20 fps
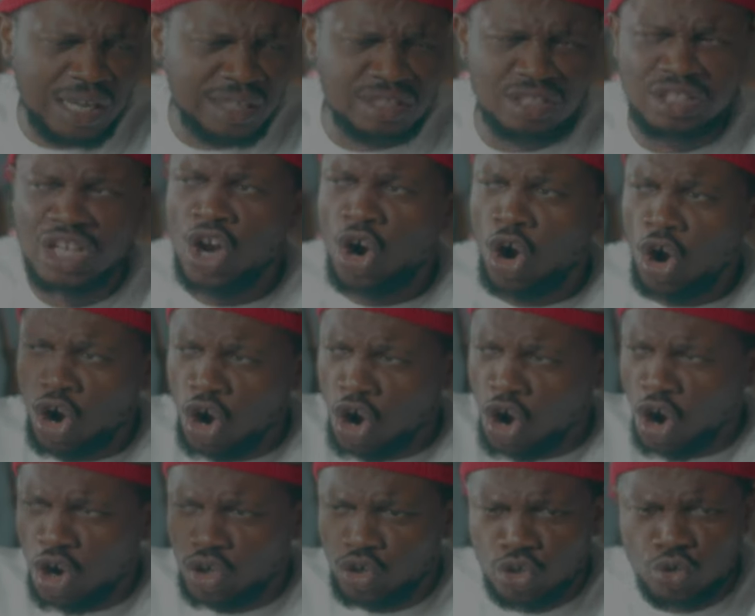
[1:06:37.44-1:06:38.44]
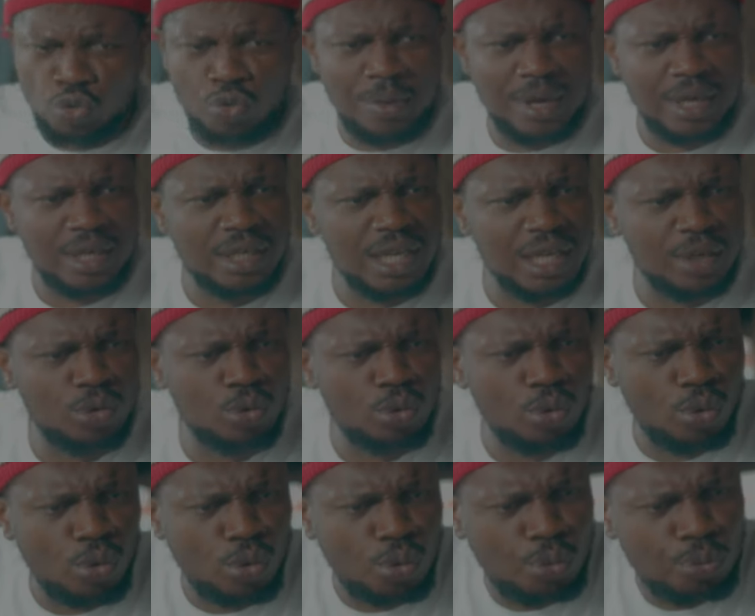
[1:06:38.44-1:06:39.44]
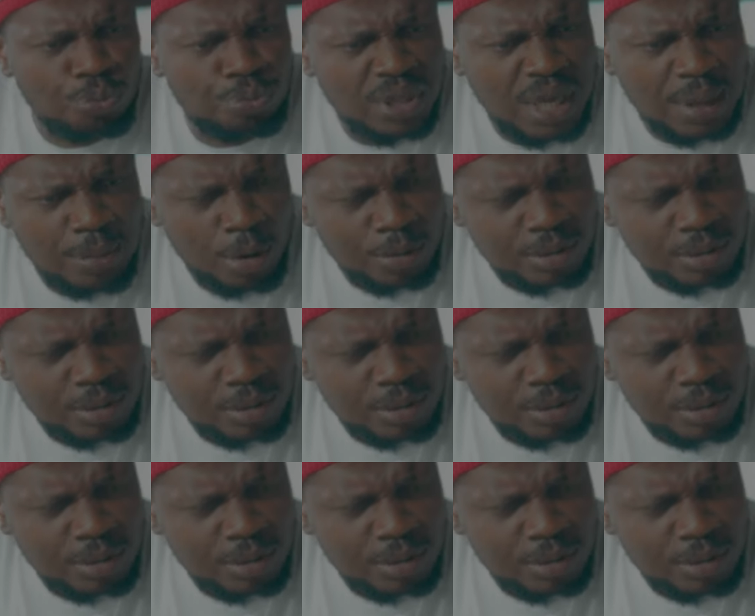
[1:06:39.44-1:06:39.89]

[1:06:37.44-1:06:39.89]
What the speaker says: it, all those women there became